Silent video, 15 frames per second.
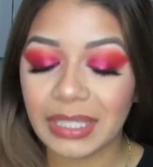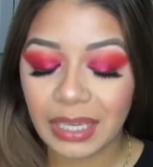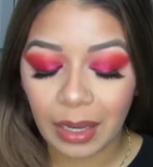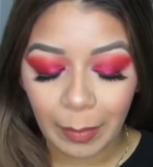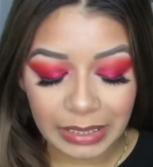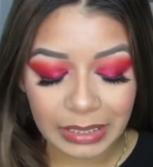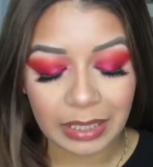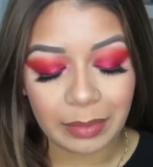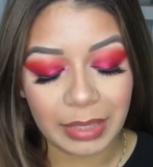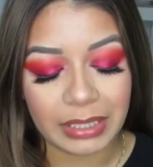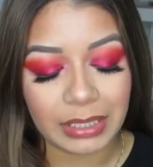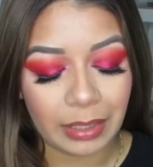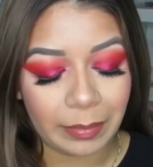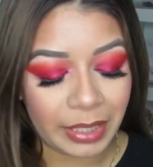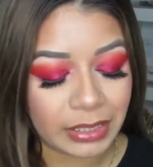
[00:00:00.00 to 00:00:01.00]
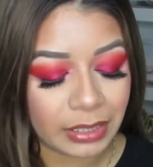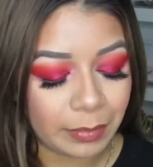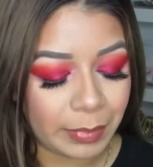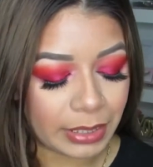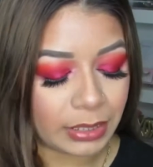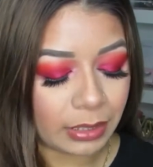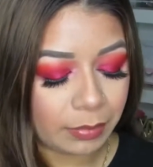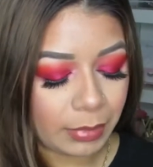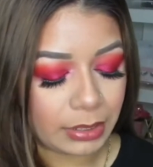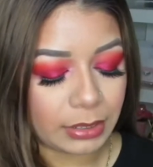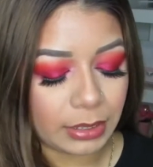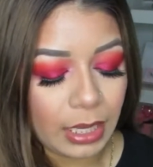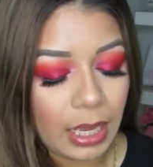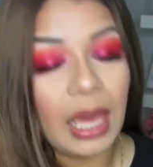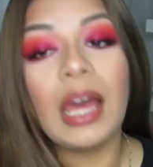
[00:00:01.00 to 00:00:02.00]
amazing, amazing, amazing, amazing, amazing.
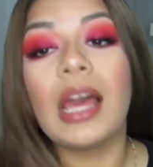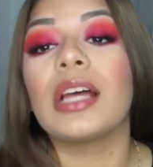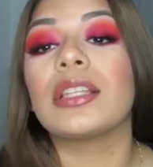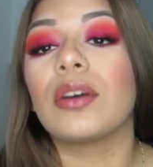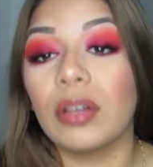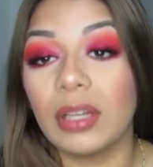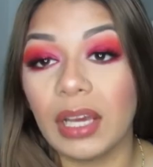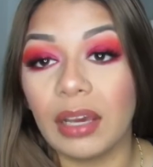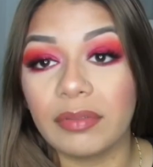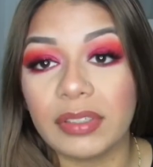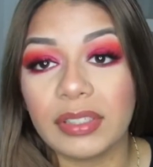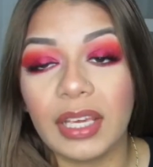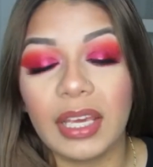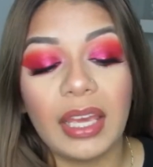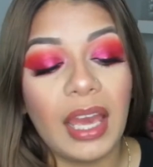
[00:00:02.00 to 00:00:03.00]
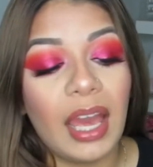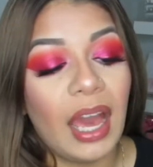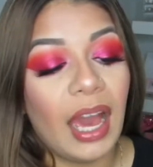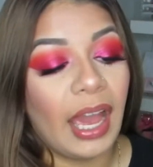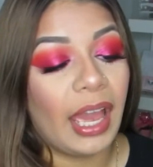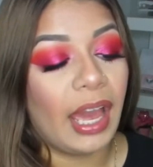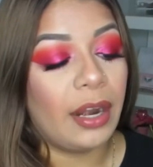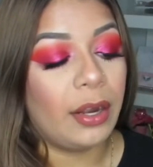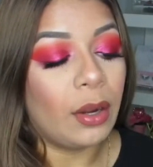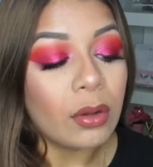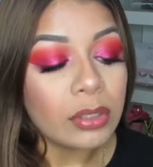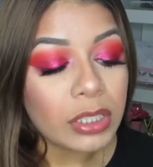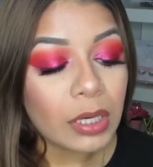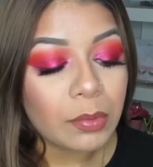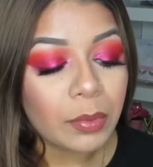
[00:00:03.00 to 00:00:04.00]
That's all I have to say. I had no
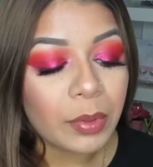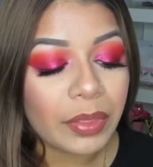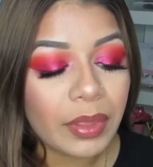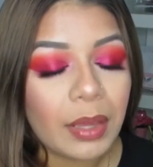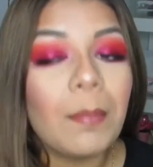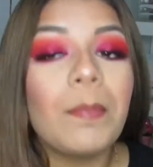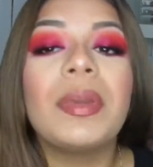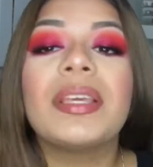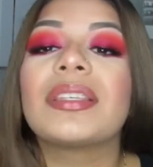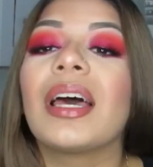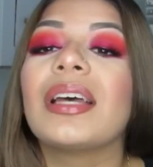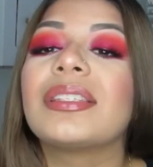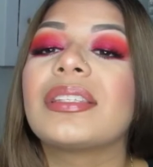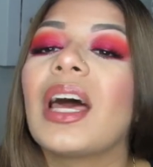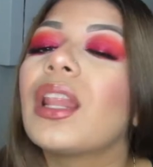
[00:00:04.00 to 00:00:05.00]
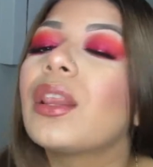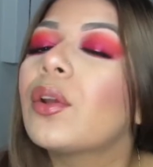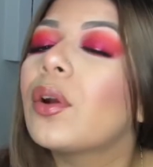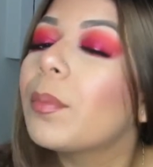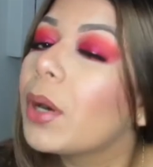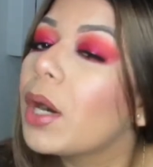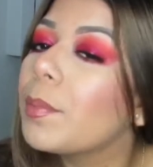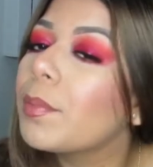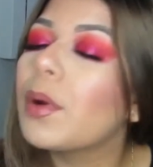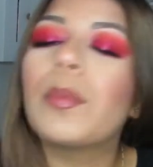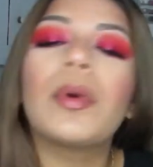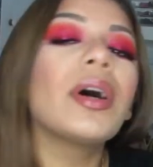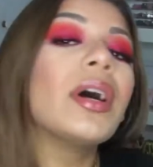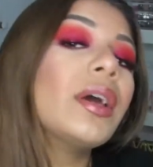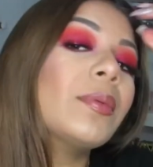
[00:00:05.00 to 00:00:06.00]
trouble with it besides that little purple,
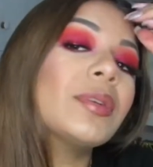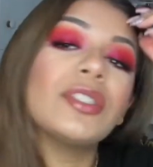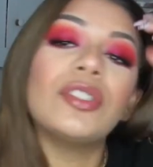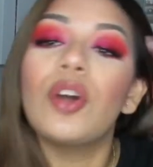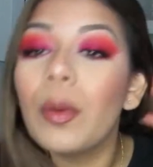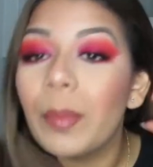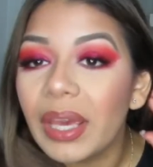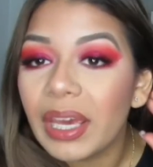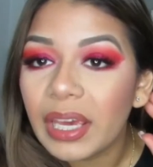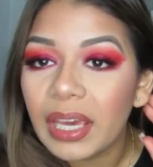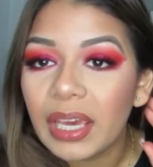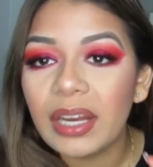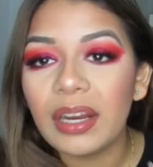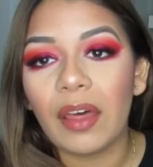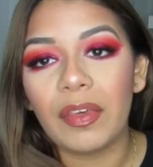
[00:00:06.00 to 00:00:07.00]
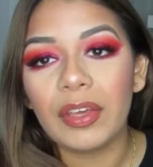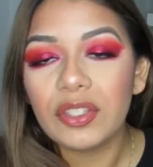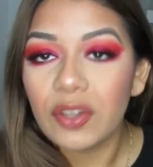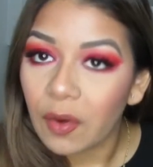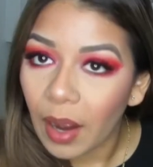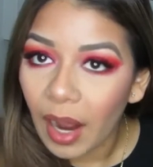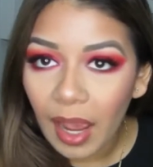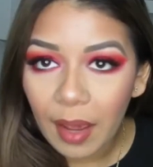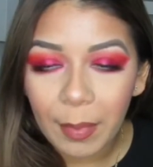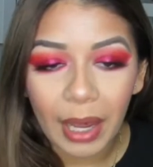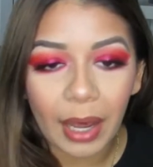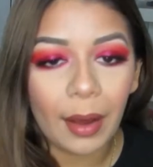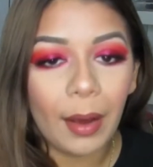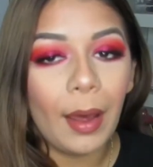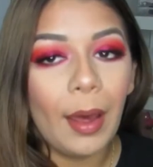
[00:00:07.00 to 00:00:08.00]
but it was no biggie, nothing to cry
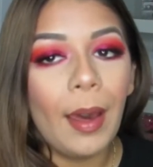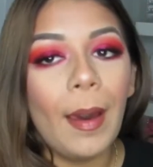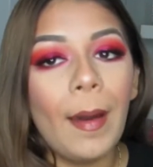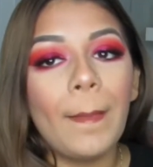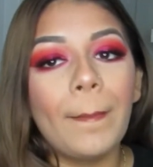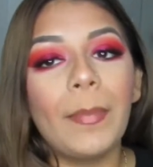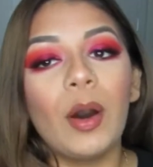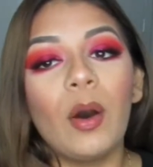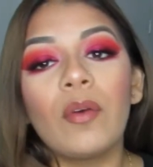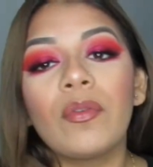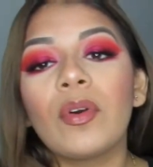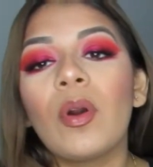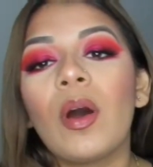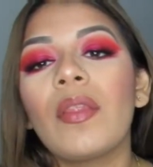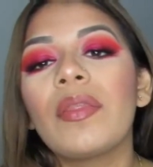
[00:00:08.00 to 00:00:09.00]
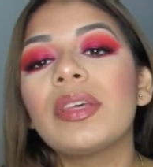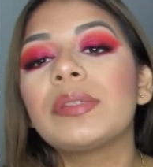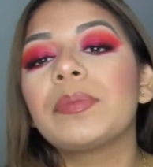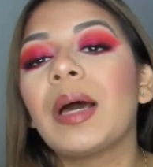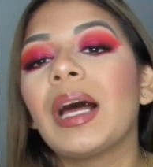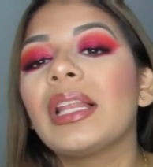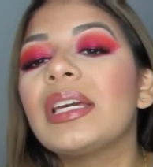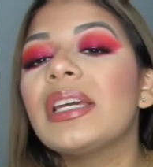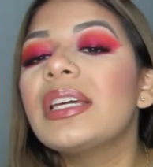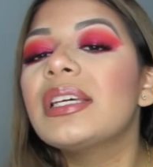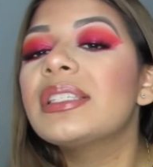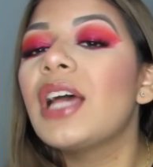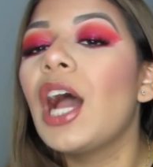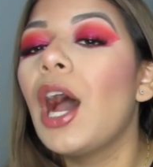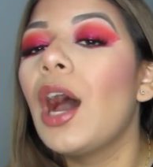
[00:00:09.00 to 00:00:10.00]
about. But overall, this palette
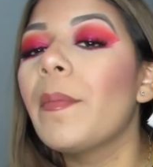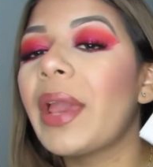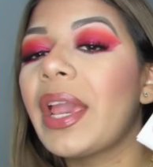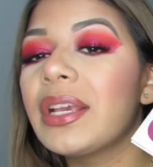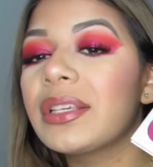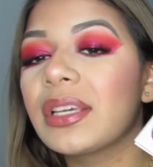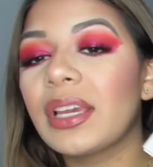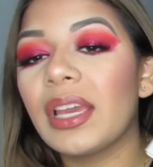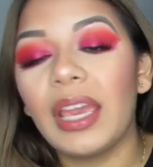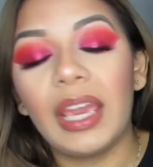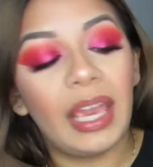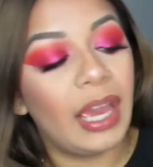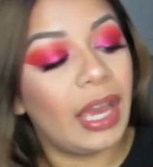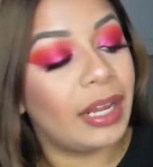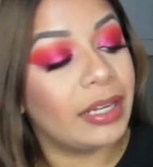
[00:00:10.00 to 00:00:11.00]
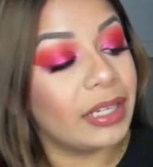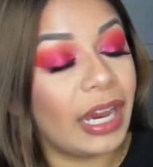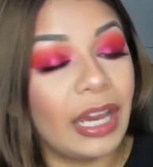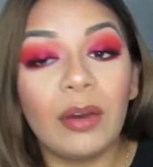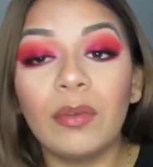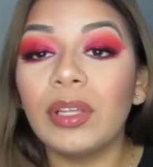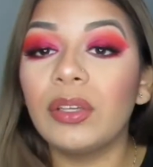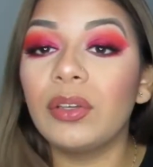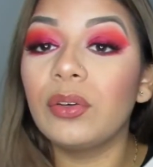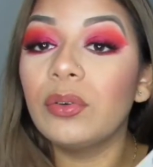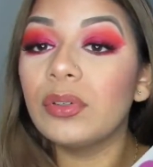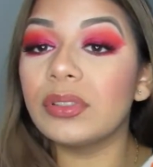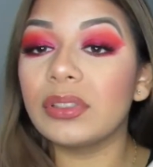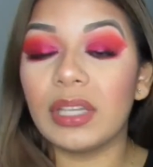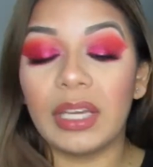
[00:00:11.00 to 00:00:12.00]
is amazing, and I only
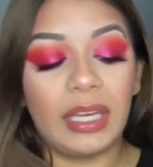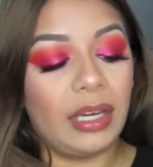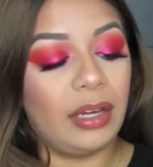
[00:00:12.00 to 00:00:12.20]
used like